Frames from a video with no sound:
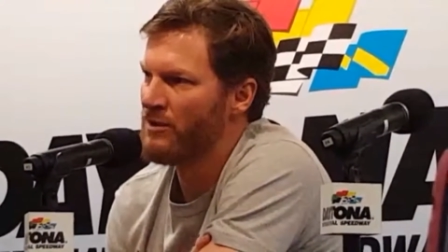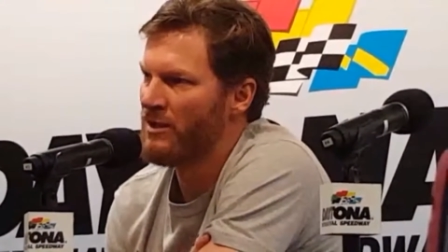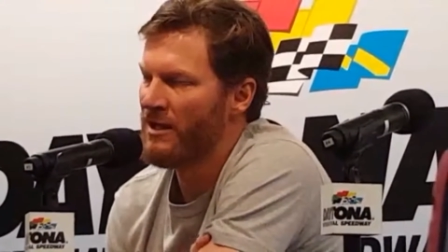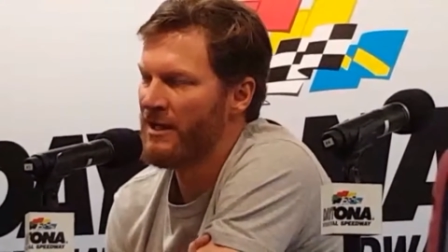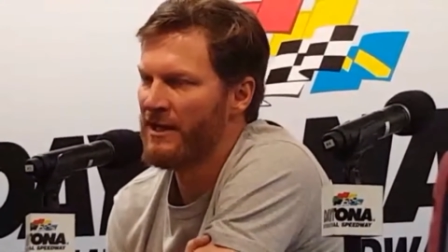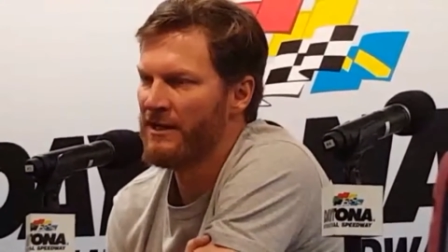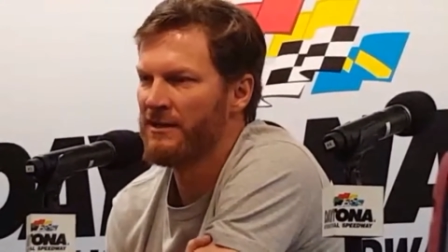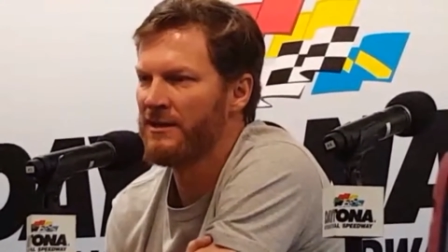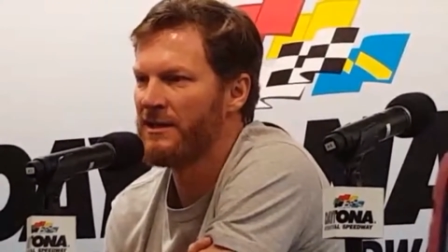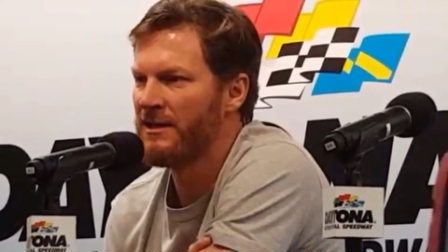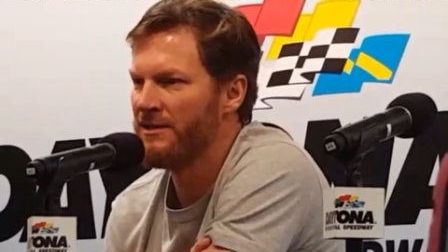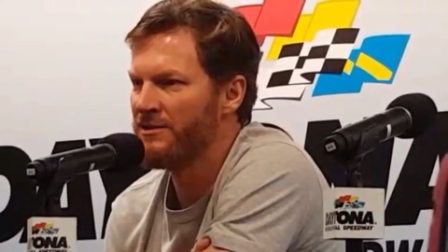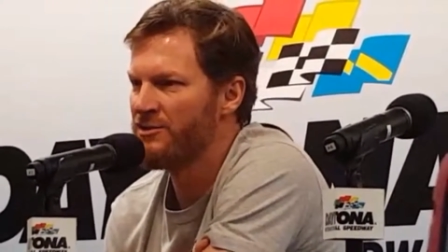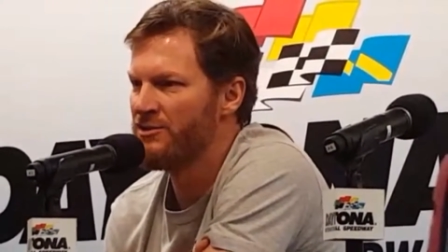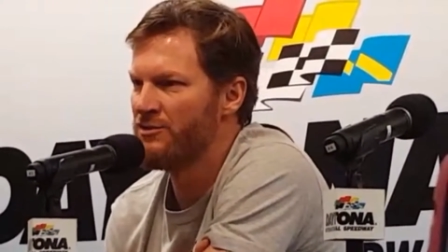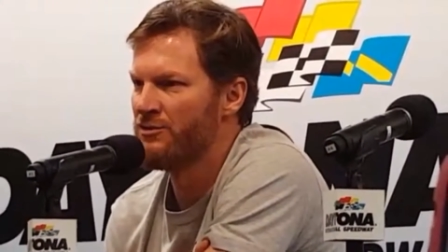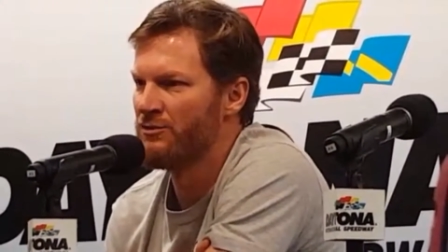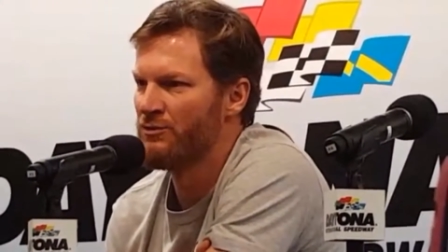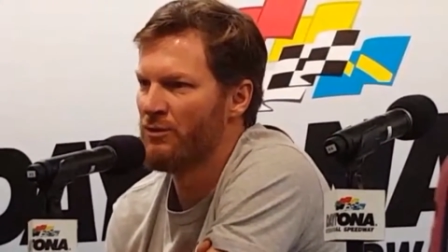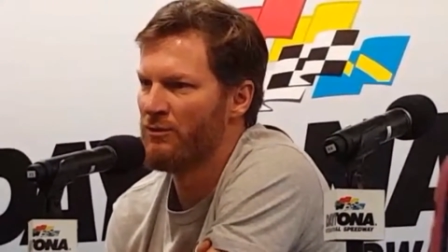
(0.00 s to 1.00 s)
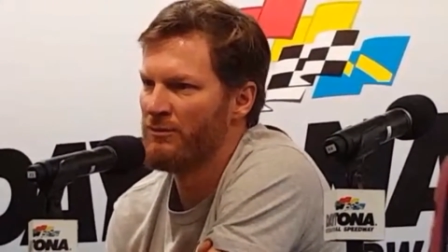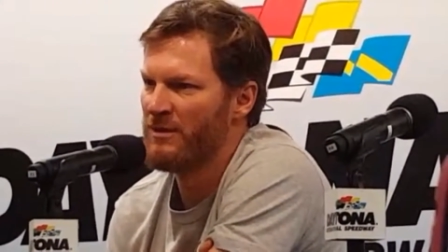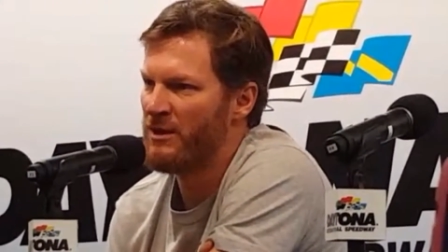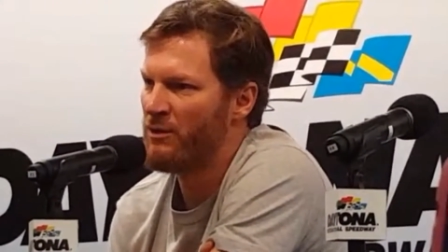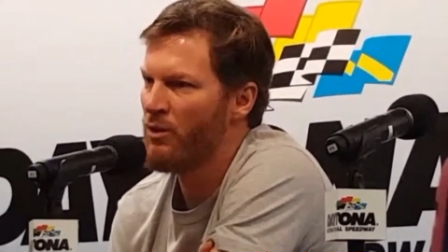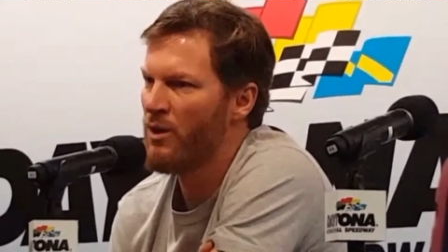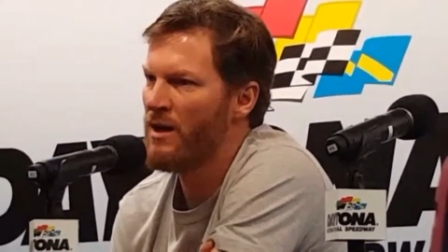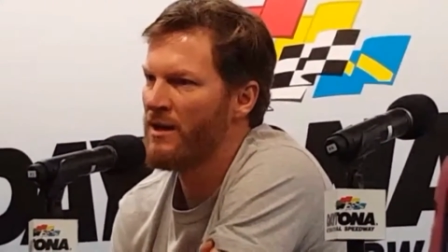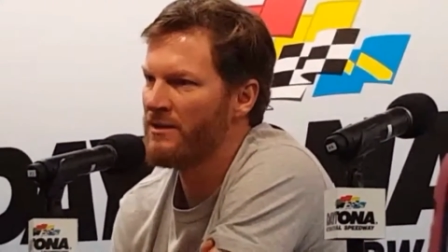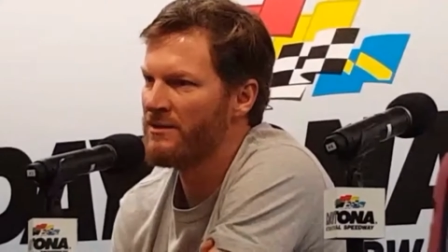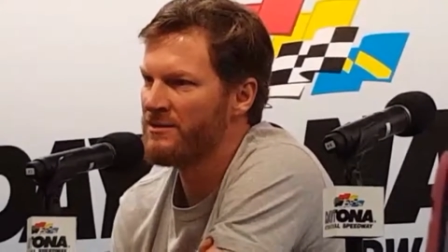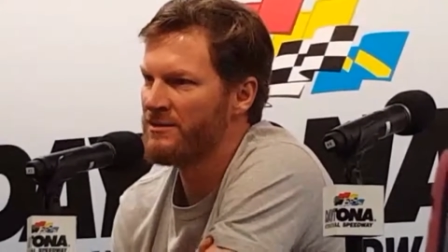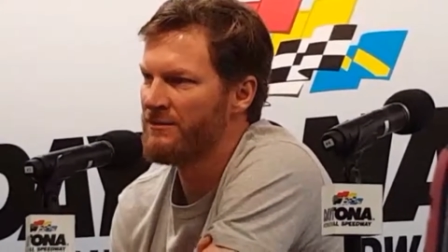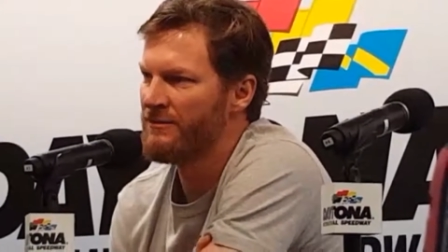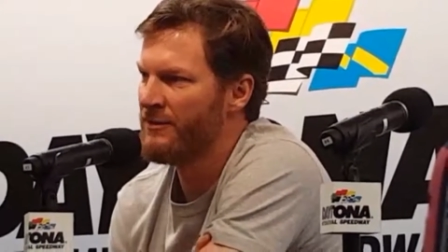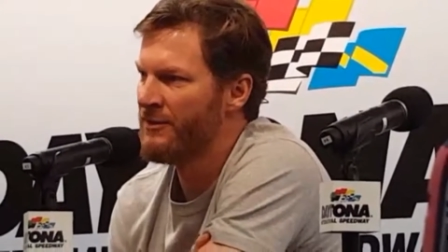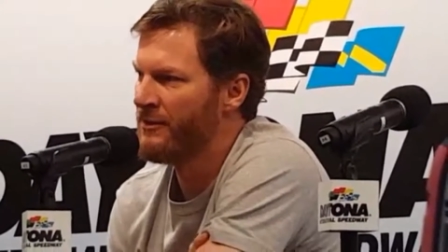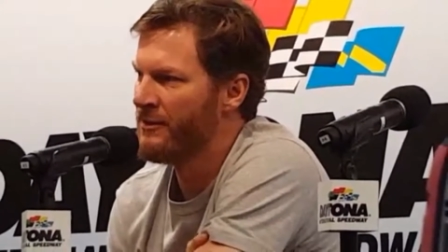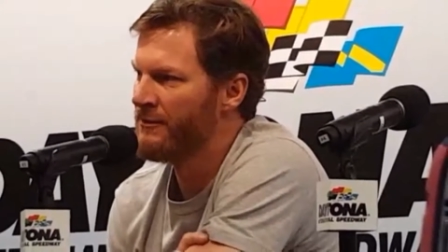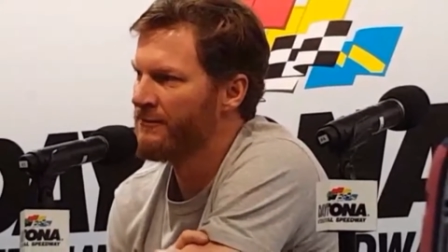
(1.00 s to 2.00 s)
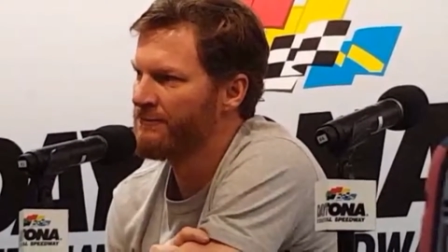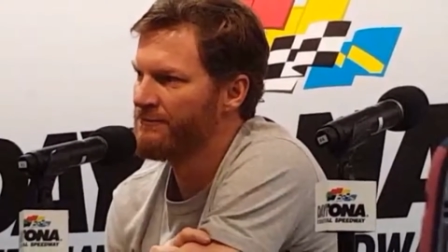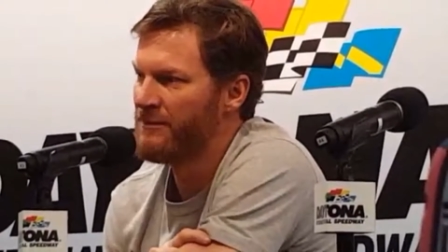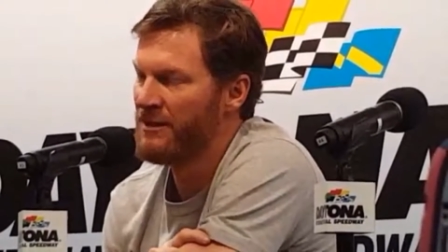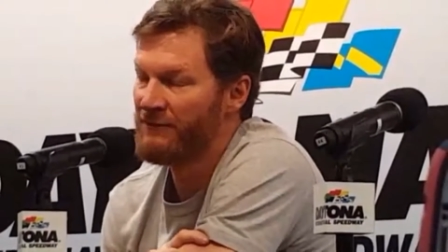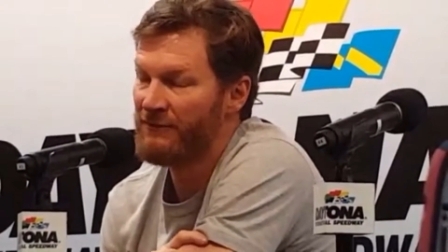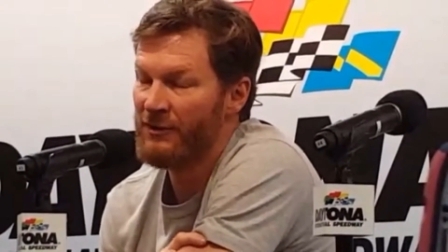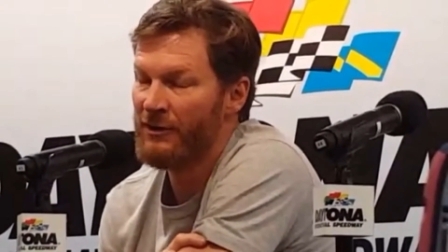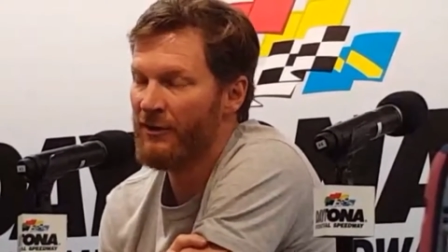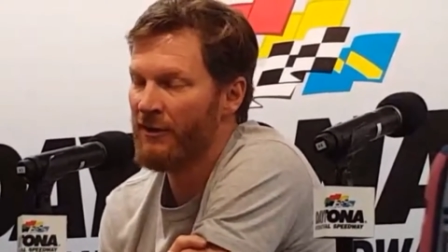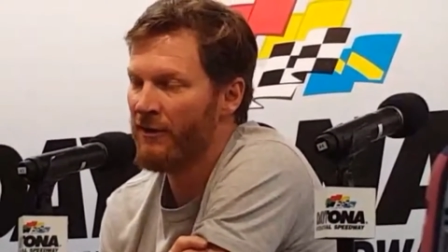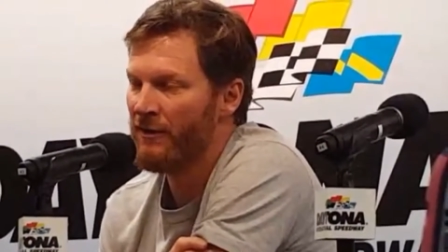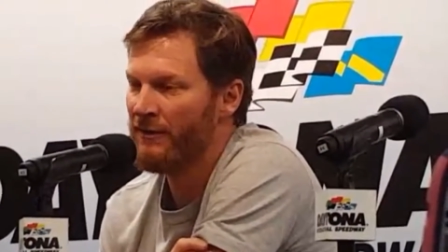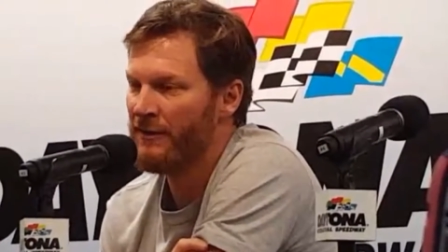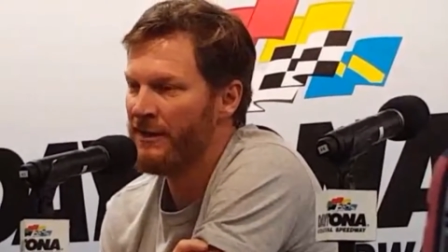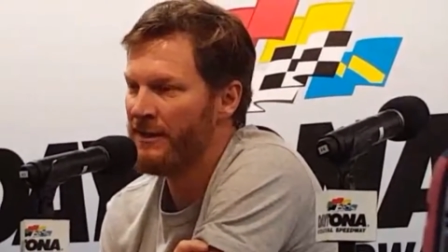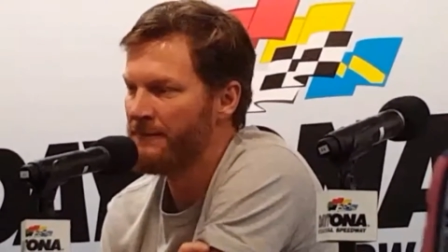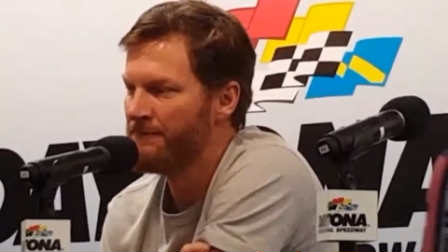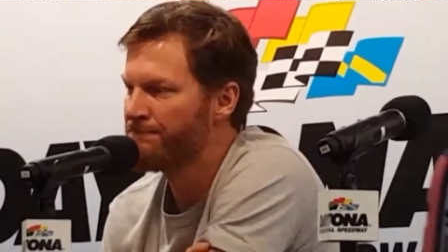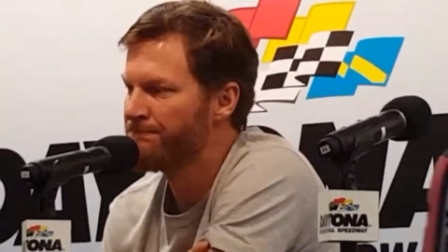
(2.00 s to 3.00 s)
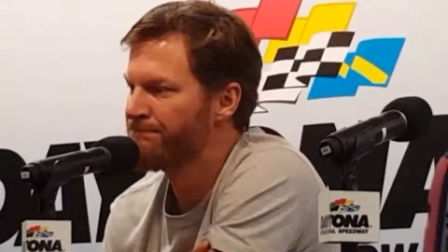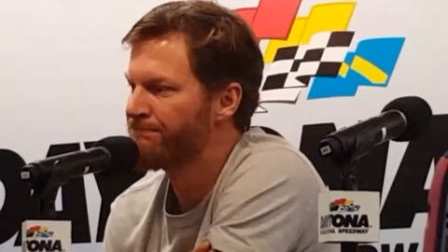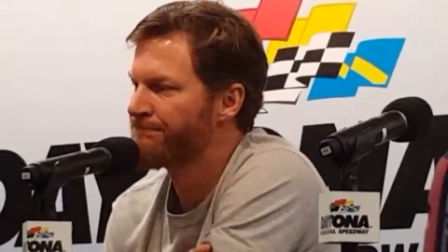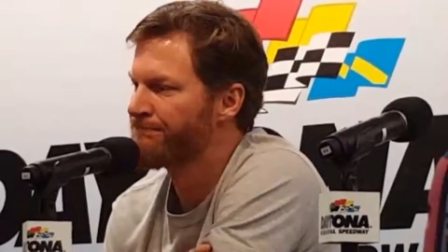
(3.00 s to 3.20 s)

the handling issues won't be quite as severe if there are any,